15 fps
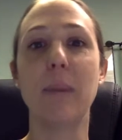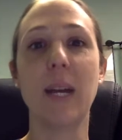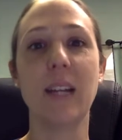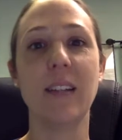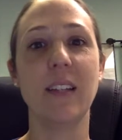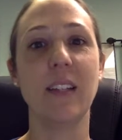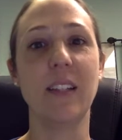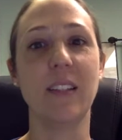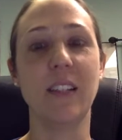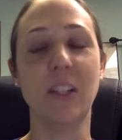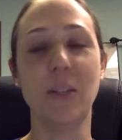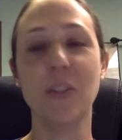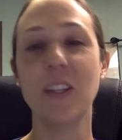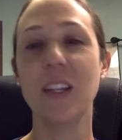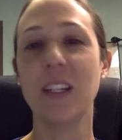buys it, doesn't
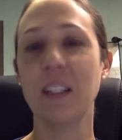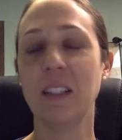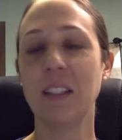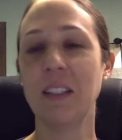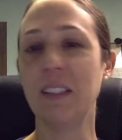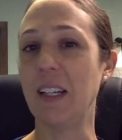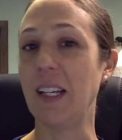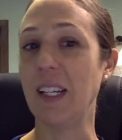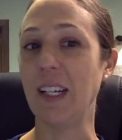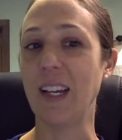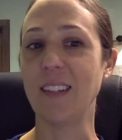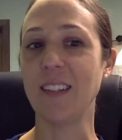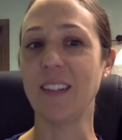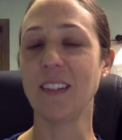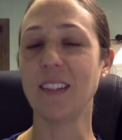use it. Any
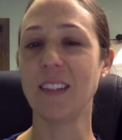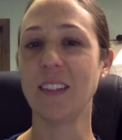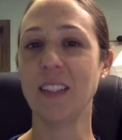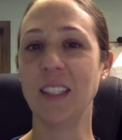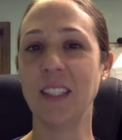guesses?